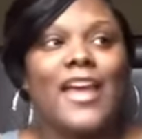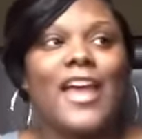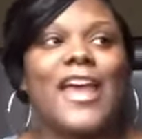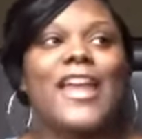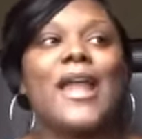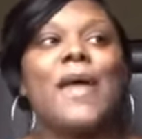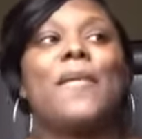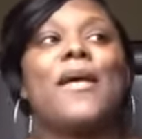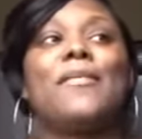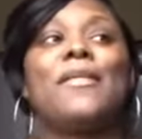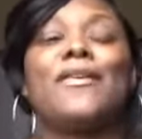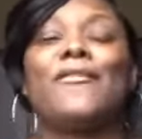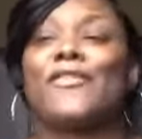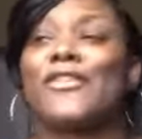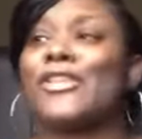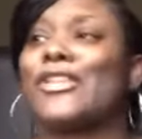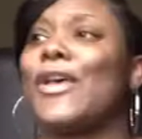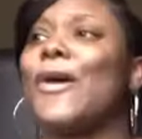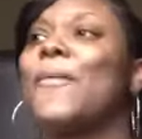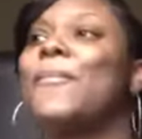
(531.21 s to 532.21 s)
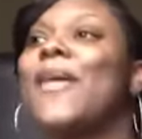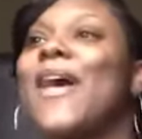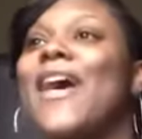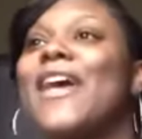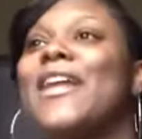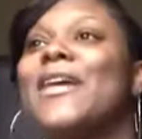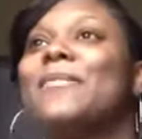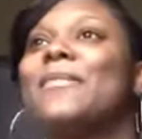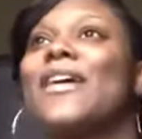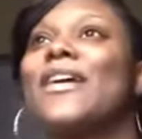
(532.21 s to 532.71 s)
And that made me feel so
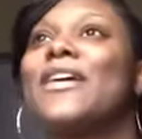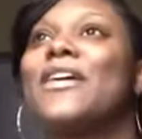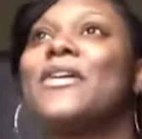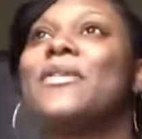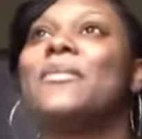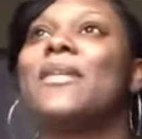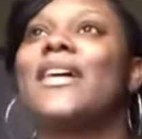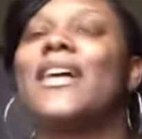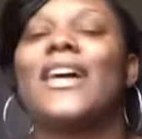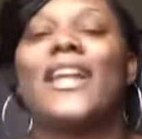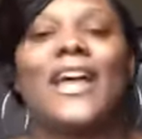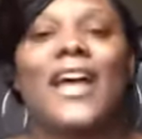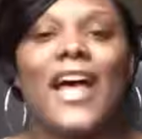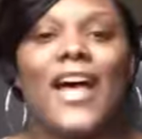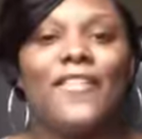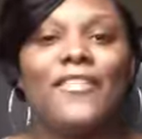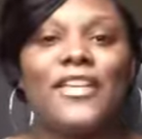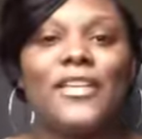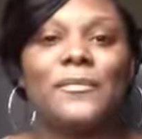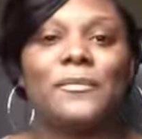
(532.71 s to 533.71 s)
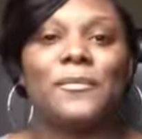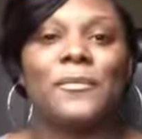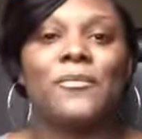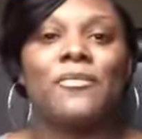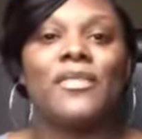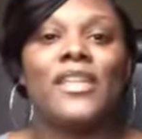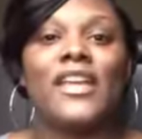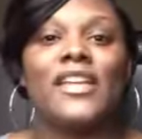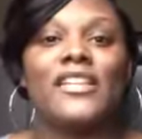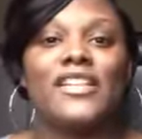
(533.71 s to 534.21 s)
bad. I'm like, oh my God, I haven't
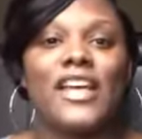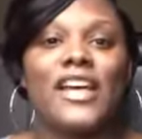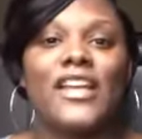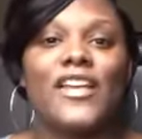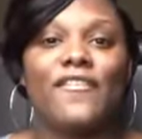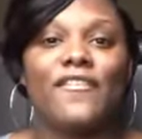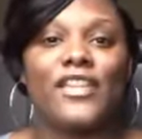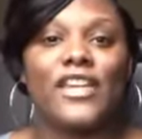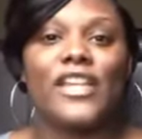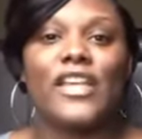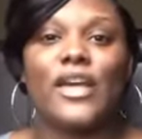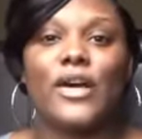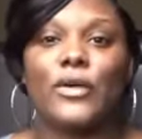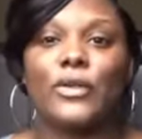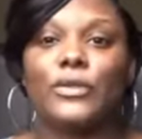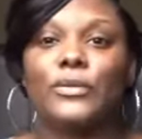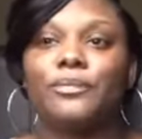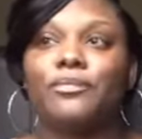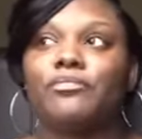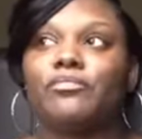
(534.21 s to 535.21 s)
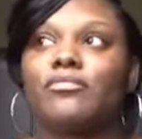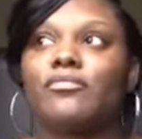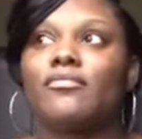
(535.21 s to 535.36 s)
done a video